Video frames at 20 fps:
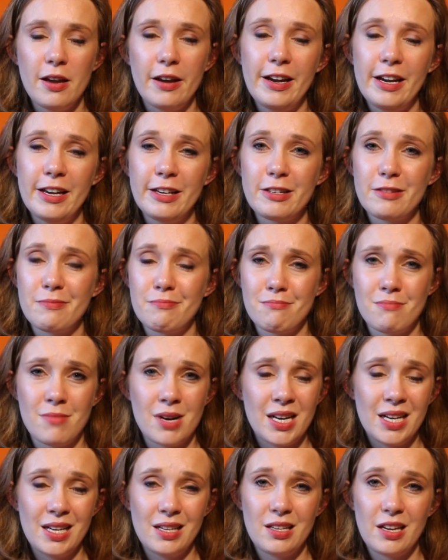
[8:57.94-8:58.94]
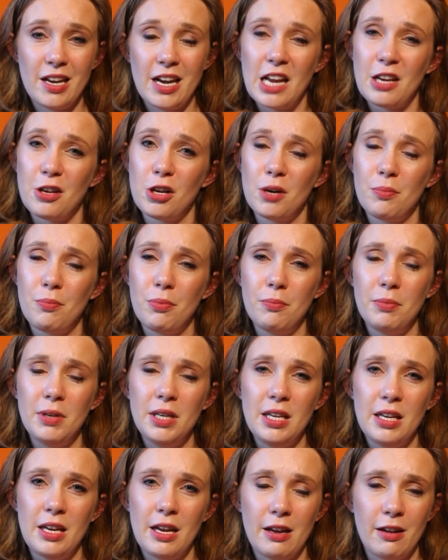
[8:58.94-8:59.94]
It might end up
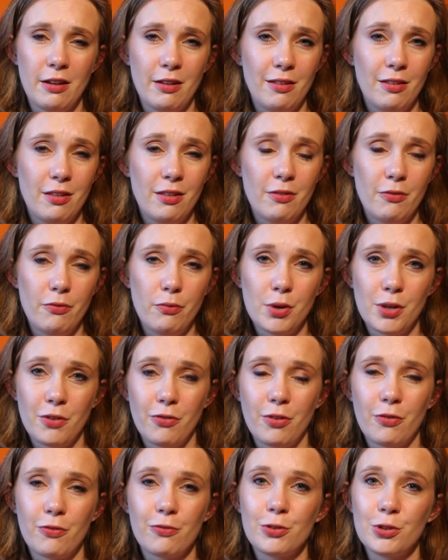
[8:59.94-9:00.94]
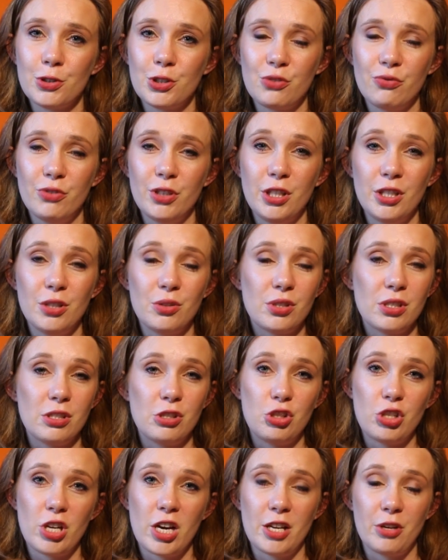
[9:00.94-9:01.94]
being one of the first videos in
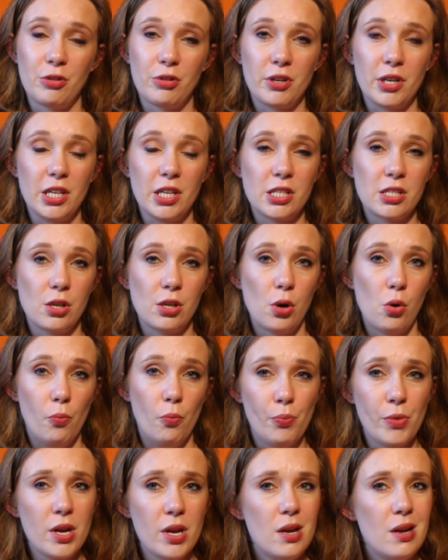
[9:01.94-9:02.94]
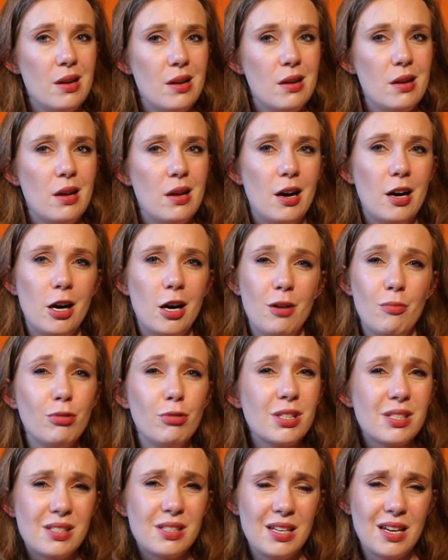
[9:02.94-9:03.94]
January, so
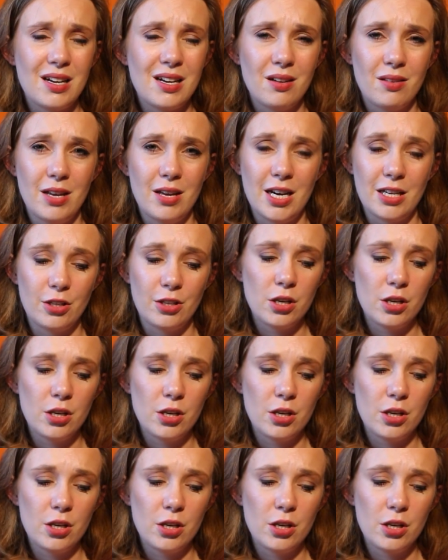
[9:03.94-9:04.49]
we'll see how that